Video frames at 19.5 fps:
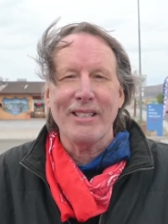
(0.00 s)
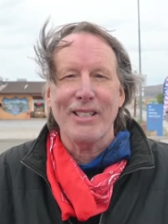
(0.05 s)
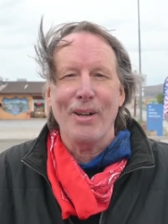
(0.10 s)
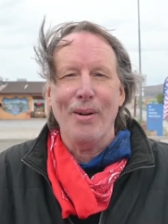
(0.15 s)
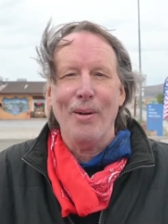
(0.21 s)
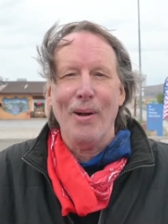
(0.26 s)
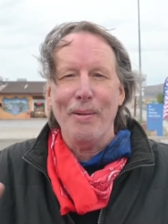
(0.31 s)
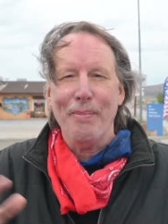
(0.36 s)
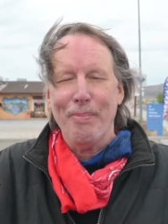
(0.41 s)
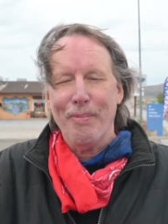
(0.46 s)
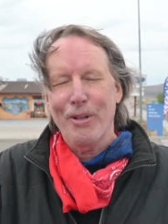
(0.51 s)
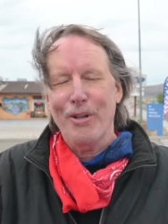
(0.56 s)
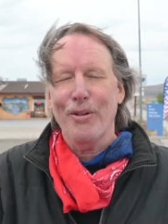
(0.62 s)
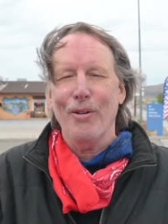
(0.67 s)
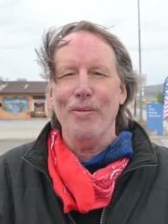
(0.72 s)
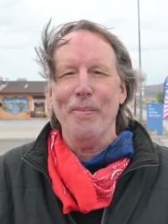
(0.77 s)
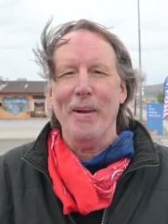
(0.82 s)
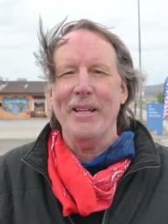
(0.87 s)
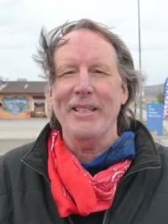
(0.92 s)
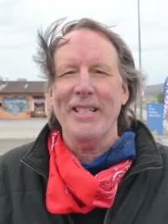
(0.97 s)
so I
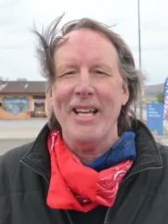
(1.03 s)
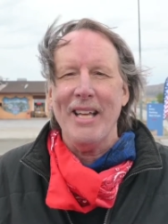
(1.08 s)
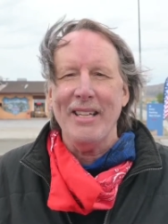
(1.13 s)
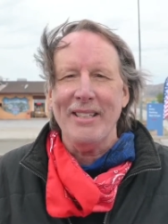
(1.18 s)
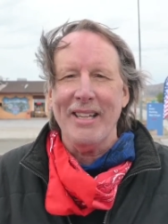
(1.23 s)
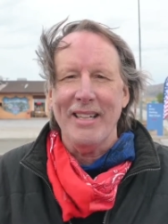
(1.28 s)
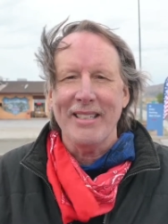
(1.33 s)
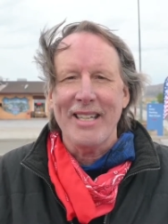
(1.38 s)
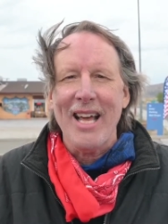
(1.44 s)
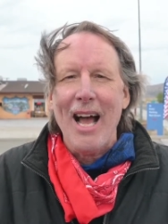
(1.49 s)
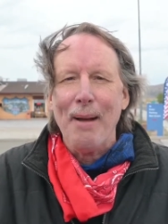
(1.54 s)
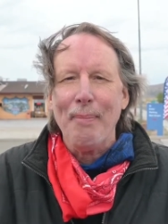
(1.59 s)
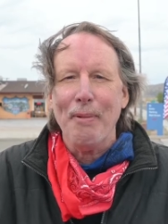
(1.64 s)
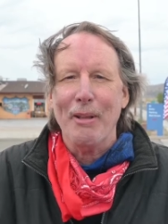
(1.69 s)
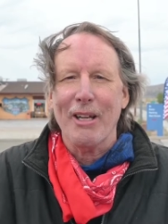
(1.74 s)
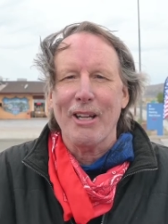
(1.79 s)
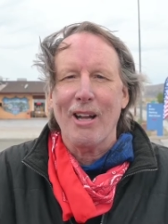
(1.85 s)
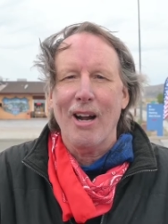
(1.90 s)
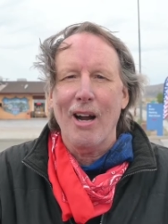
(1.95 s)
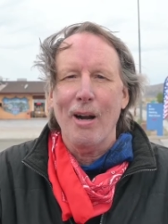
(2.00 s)
threw my tent on top of
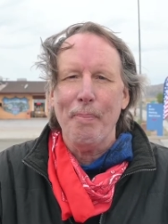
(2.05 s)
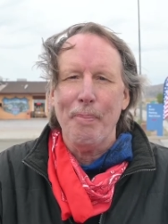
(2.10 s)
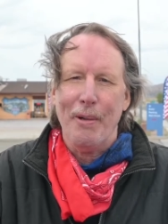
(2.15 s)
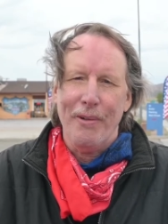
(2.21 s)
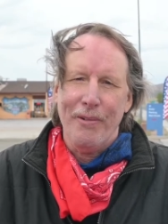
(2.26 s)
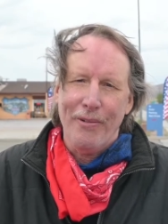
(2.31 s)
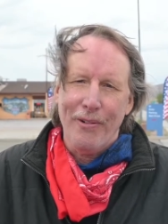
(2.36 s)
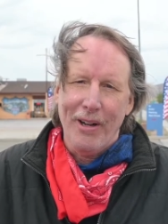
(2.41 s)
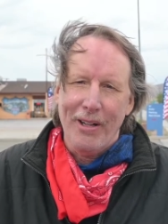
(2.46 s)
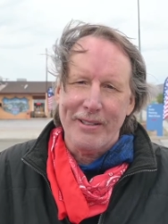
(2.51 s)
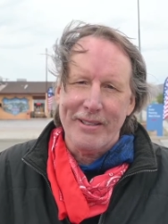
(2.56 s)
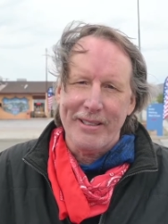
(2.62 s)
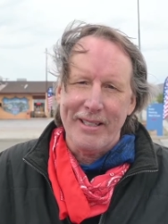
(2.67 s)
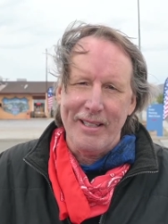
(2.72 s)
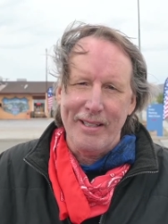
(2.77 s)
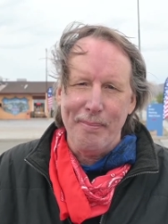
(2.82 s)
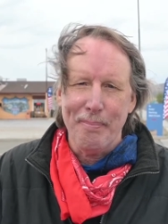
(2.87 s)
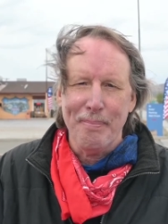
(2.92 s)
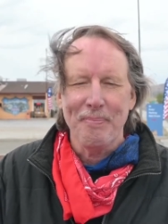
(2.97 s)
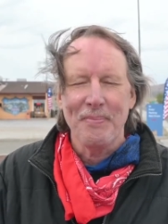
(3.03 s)
the carpet and fell
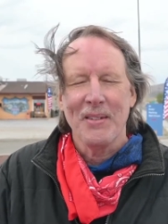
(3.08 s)
asleep.